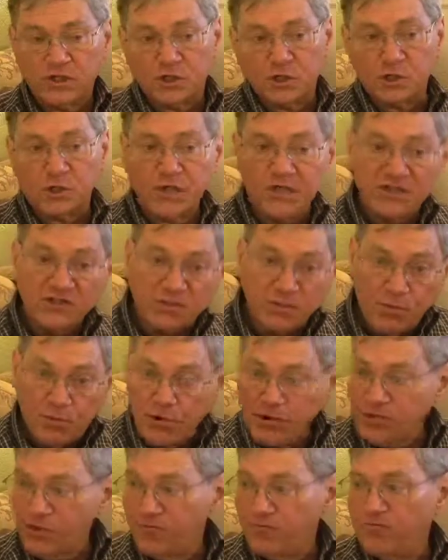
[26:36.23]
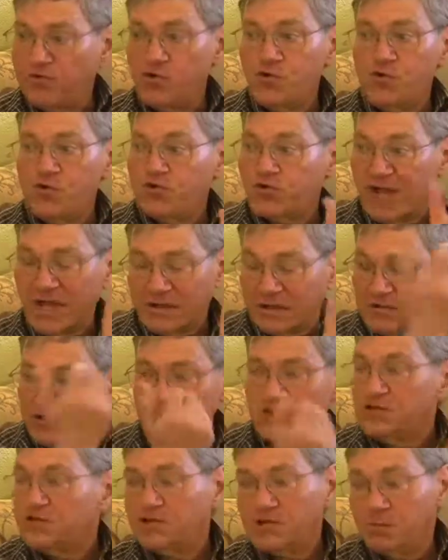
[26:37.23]
to transport the food
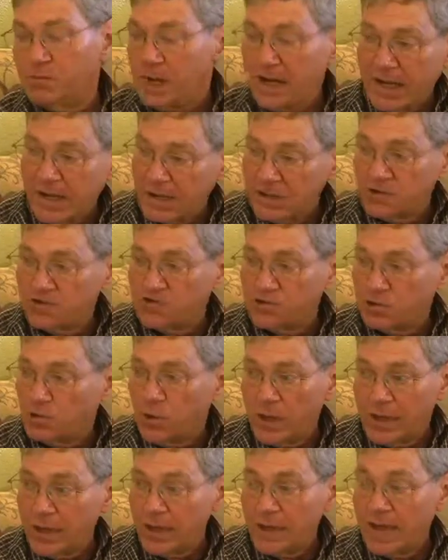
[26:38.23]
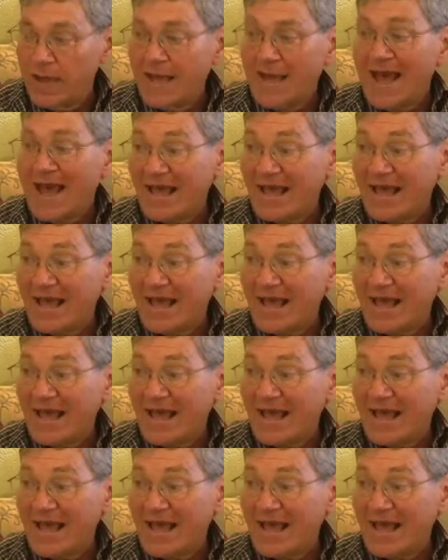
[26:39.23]
thousands of miles away.